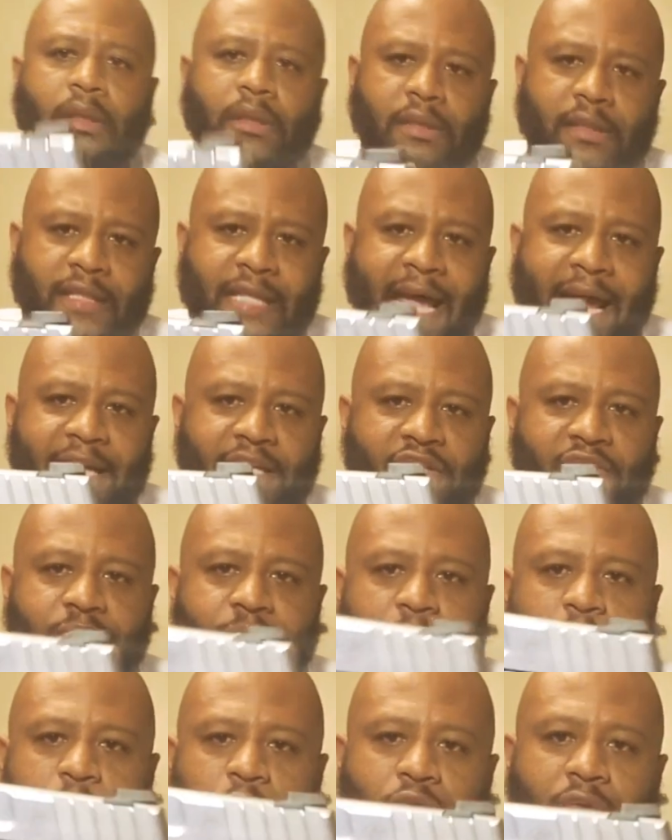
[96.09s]
It's nice,
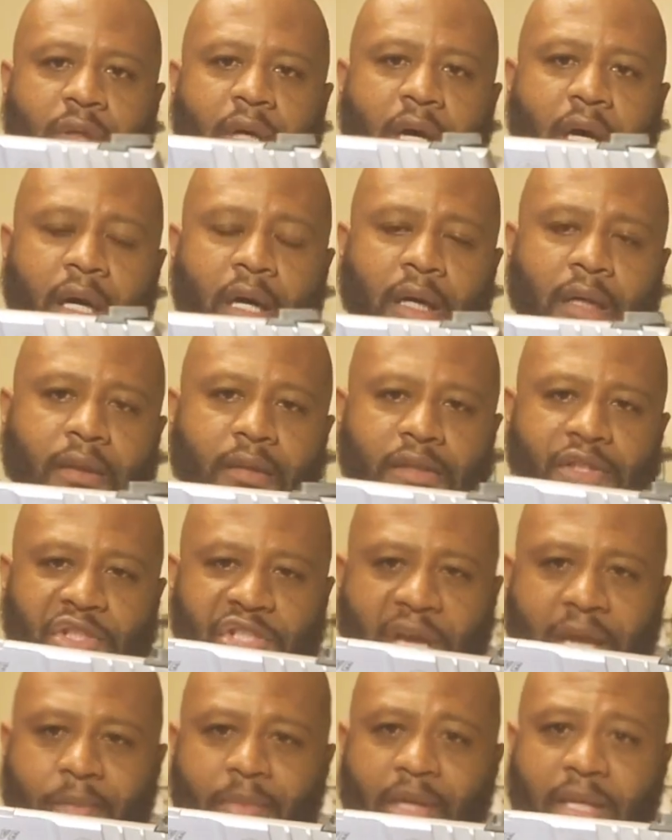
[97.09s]
smooth gun. It's
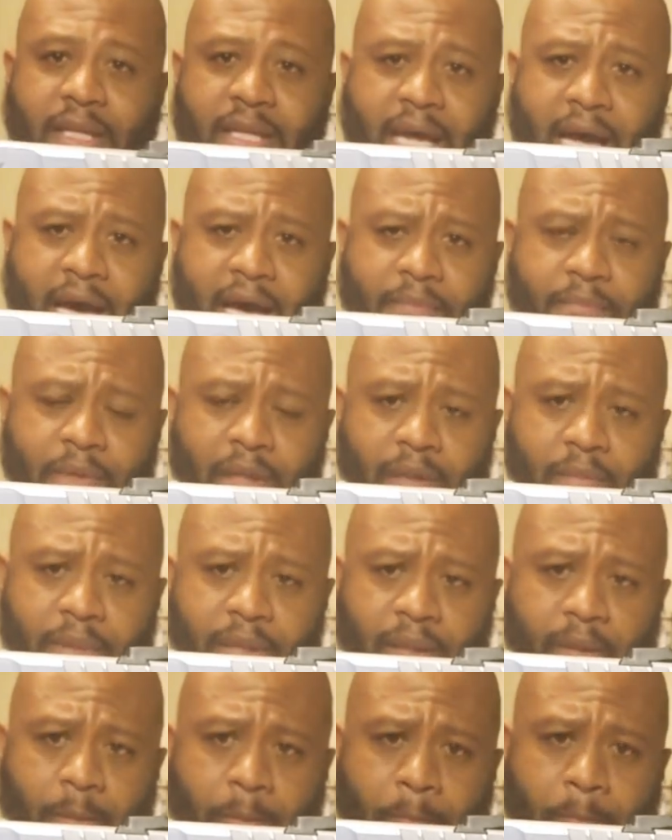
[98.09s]
chambered in 9
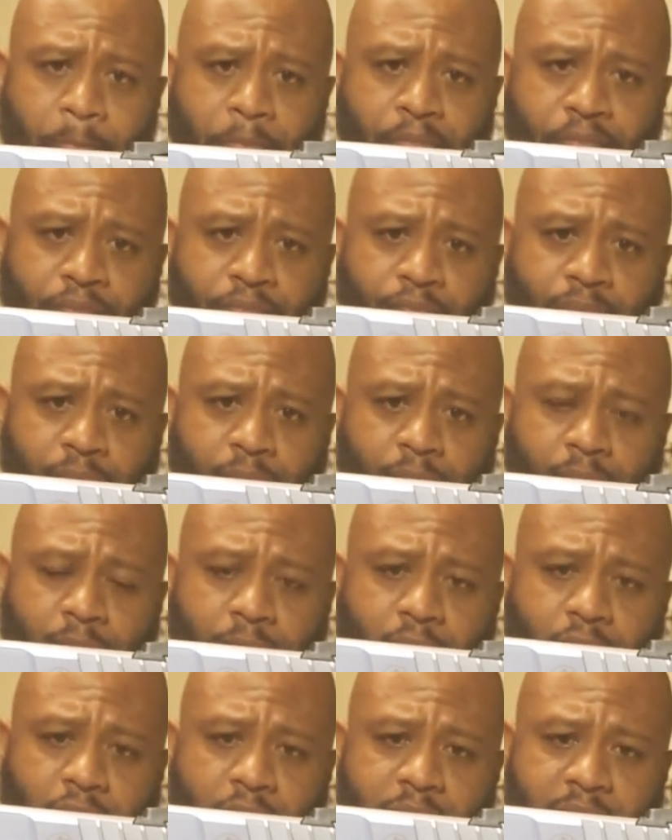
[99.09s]
millimeter. You
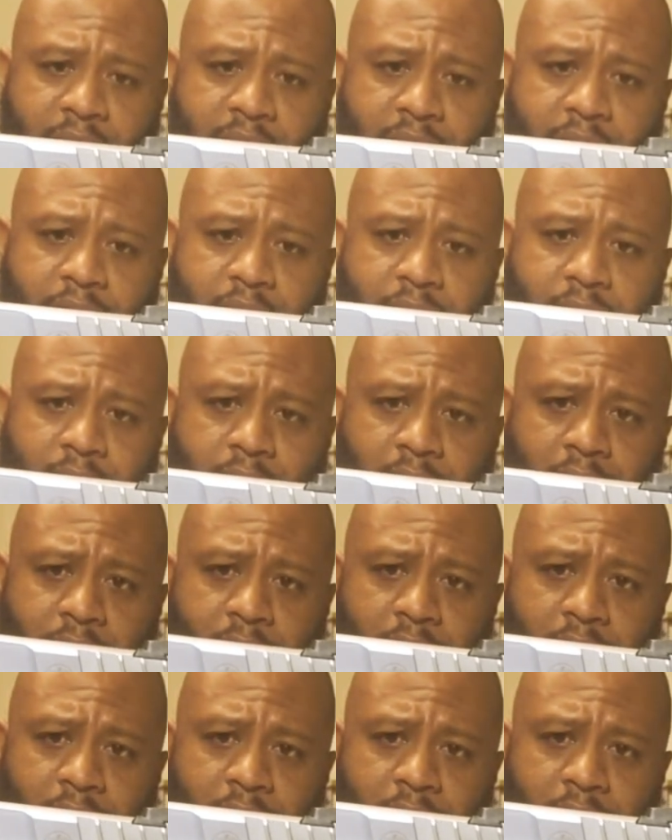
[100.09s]
know what I'm saying?